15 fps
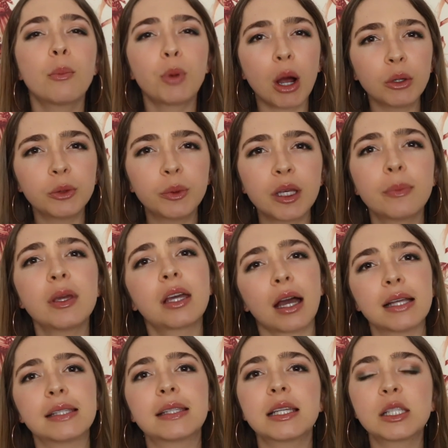probably
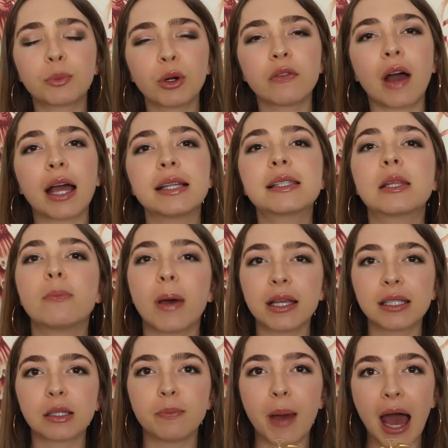because this provides the
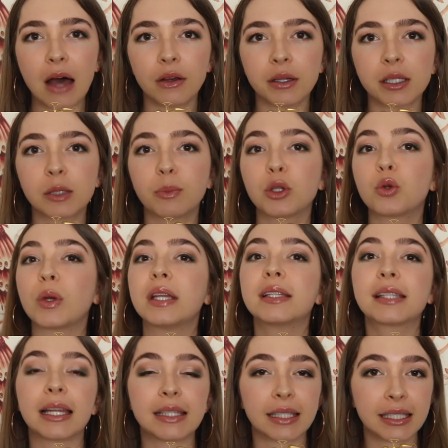best balance between
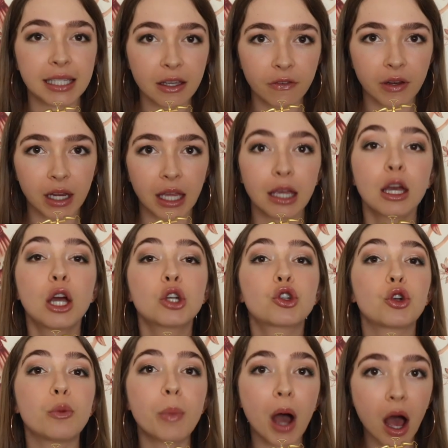sensitivity,
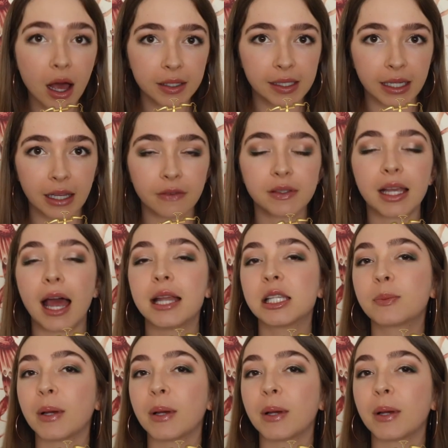true positives, and